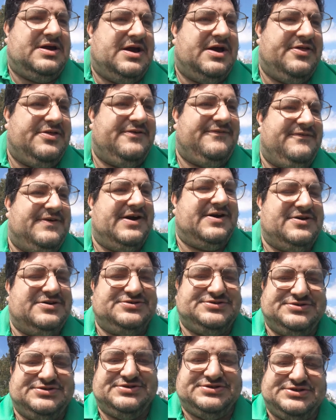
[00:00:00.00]
other
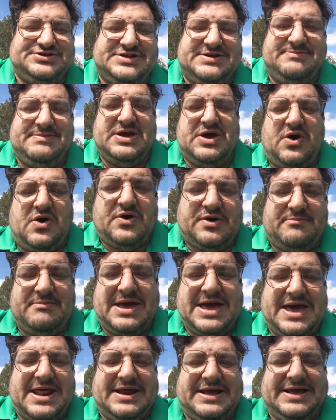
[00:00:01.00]
versions of
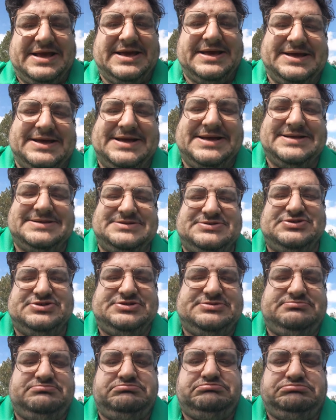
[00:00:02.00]
semi-automatic
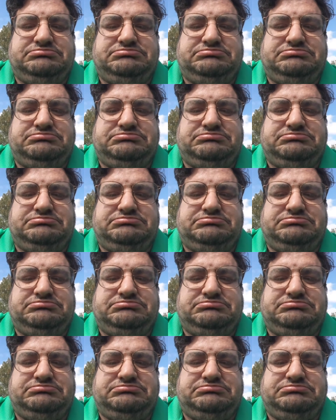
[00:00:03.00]
guns.